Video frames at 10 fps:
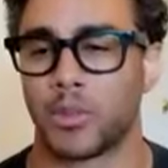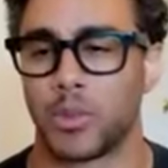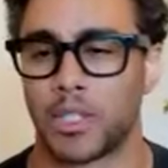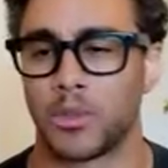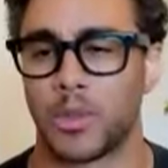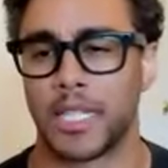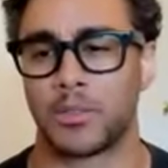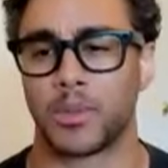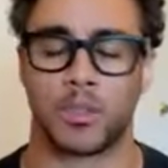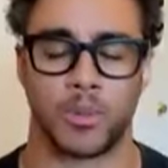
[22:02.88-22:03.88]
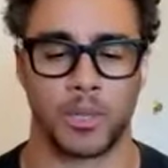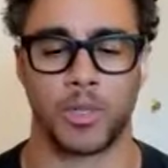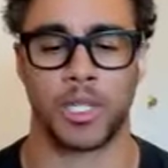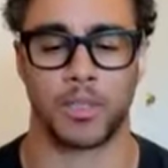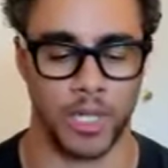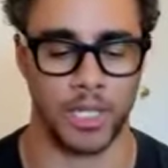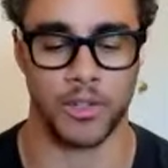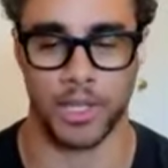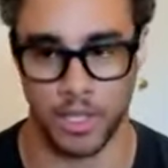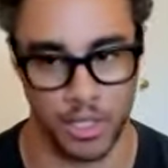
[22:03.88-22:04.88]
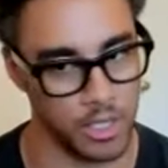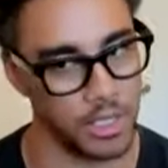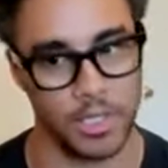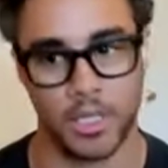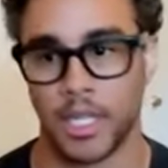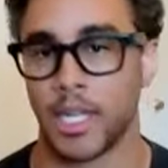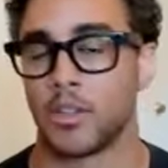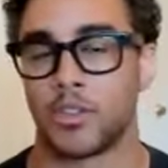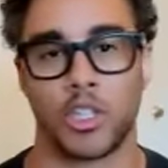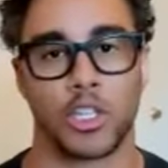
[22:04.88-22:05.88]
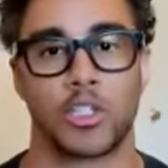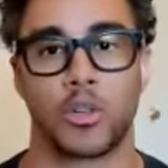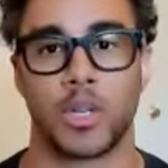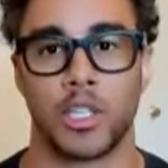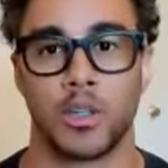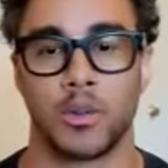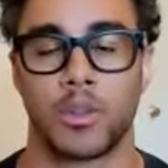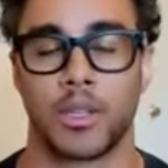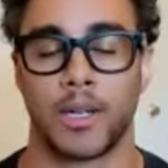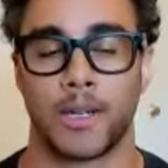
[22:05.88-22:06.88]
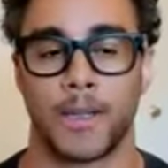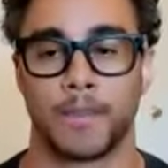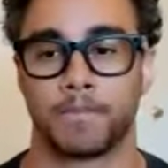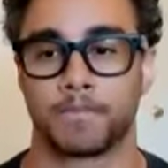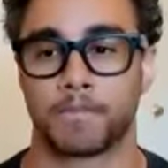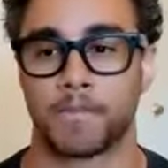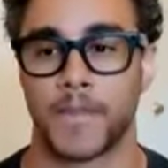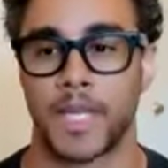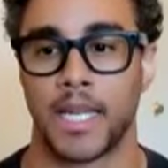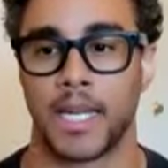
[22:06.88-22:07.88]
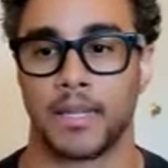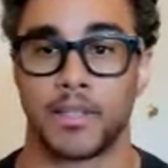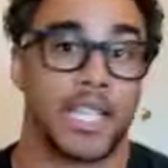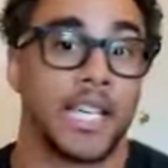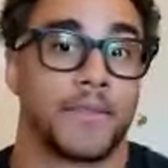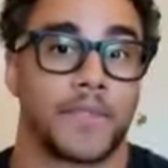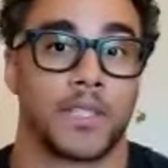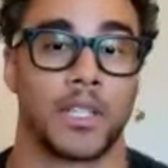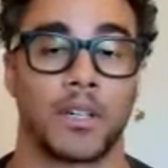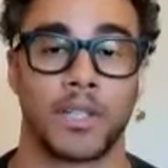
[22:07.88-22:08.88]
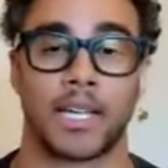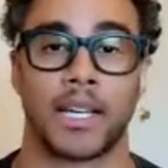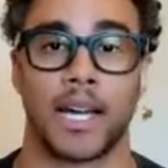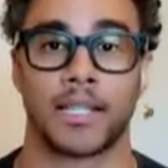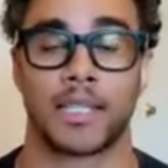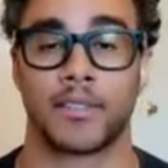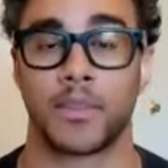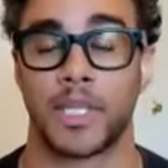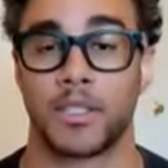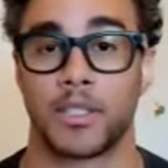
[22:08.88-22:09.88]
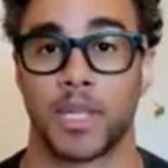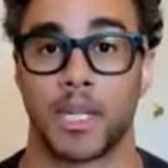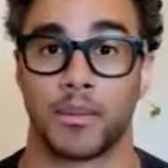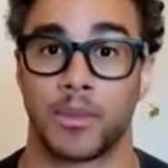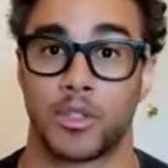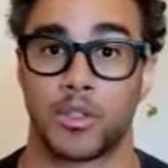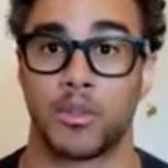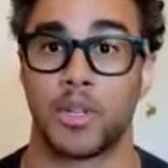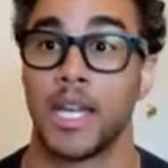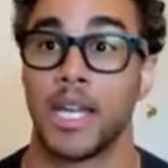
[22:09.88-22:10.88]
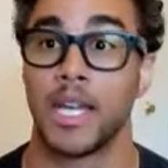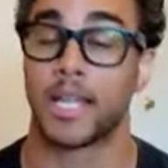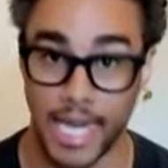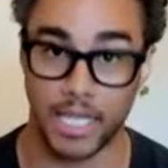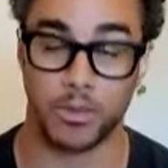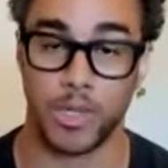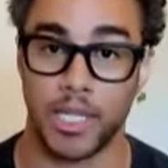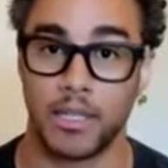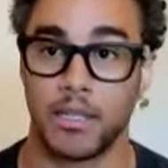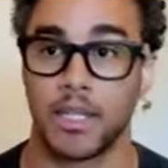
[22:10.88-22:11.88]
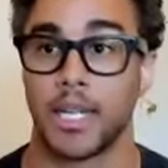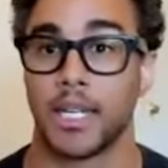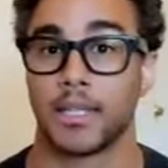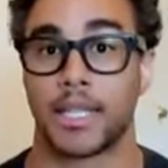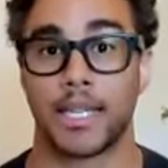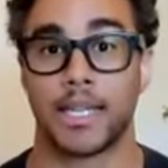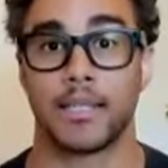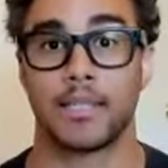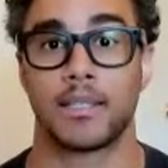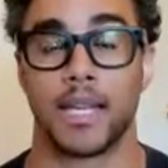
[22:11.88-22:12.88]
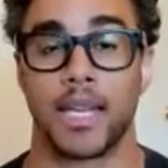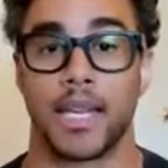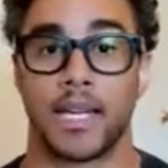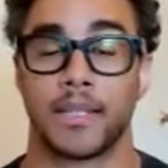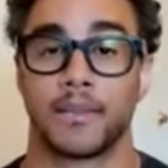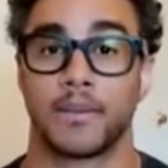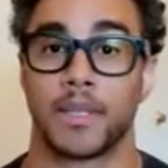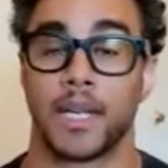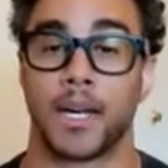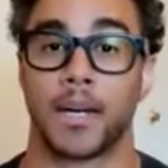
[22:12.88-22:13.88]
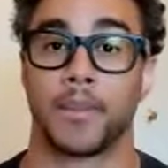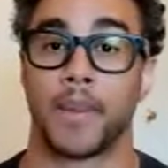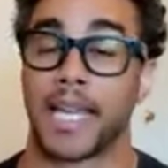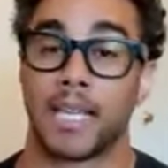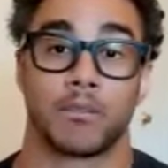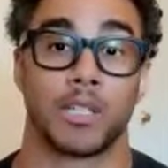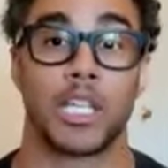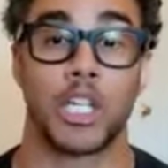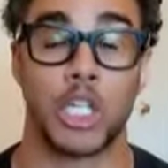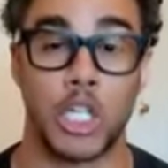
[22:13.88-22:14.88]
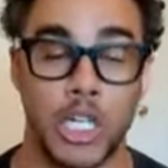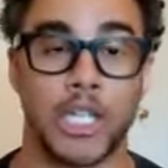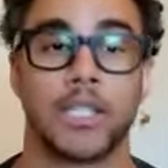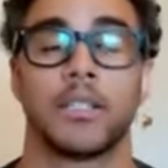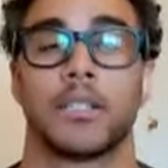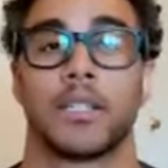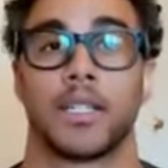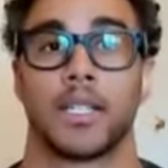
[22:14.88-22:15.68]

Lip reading: around 2020, 2021, where I transitioned to just doing youth. And it's a gift, that God has given me to be able to connect with the kids. And I get really good